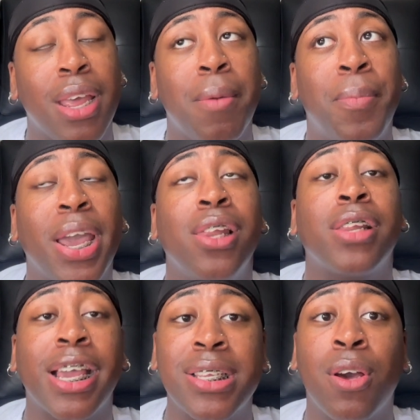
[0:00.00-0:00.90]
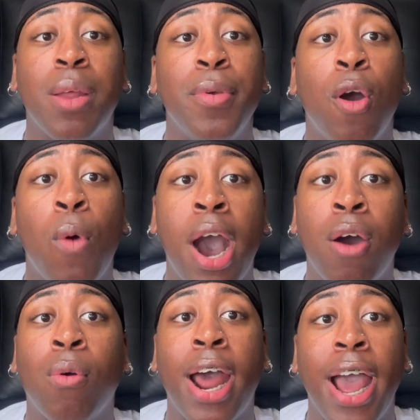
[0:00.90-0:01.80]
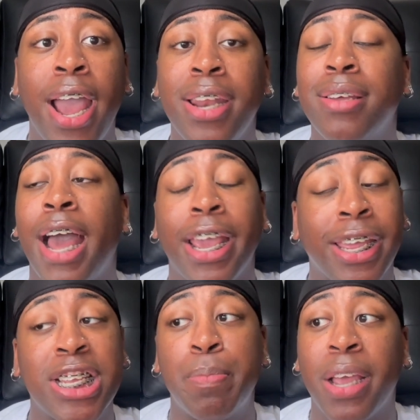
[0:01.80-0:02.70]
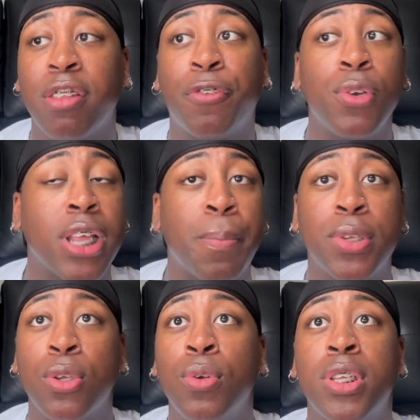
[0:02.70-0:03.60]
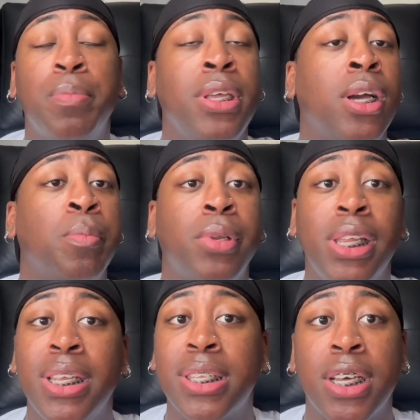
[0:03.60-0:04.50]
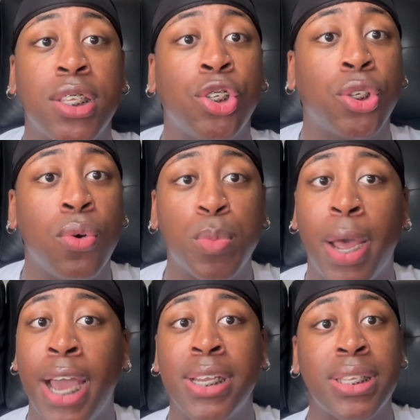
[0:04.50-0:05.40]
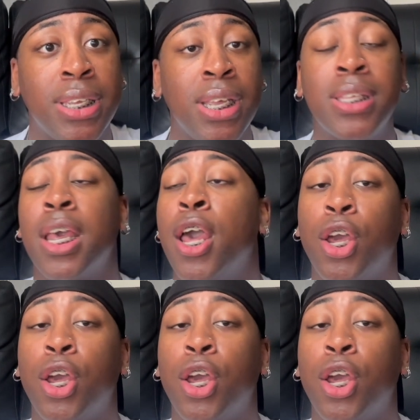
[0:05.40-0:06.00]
But it looked like it's going to be a wild ride. I can expect the first episode to be completely stunts and shows behind the scenes.